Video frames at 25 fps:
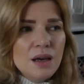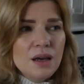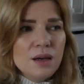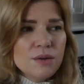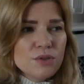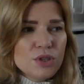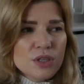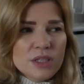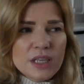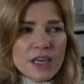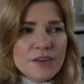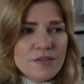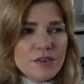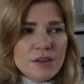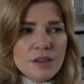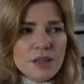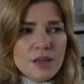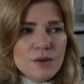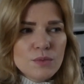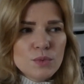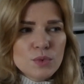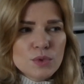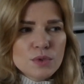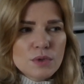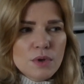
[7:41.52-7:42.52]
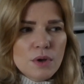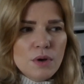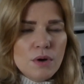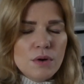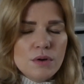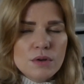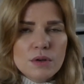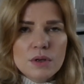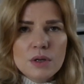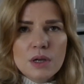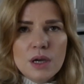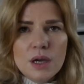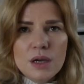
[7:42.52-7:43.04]
just everything was
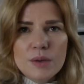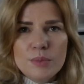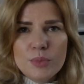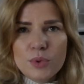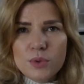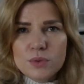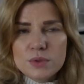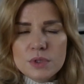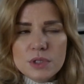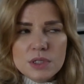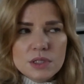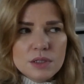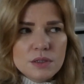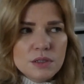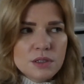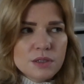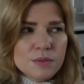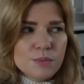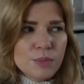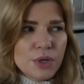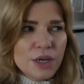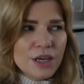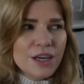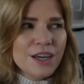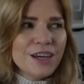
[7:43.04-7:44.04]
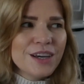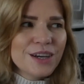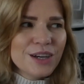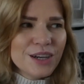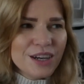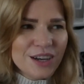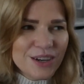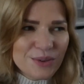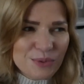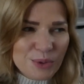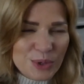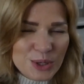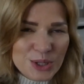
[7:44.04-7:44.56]
gone. Apologies if it's my
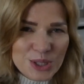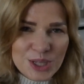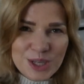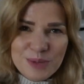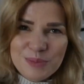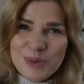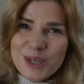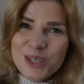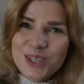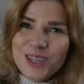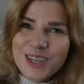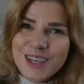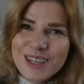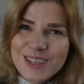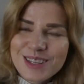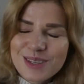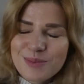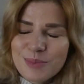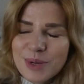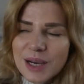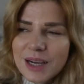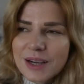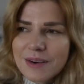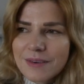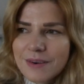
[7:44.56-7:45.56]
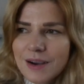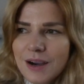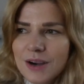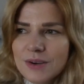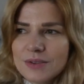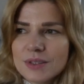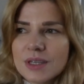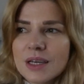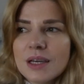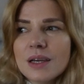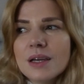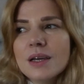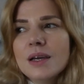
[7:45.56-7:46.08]
washing machine in the background.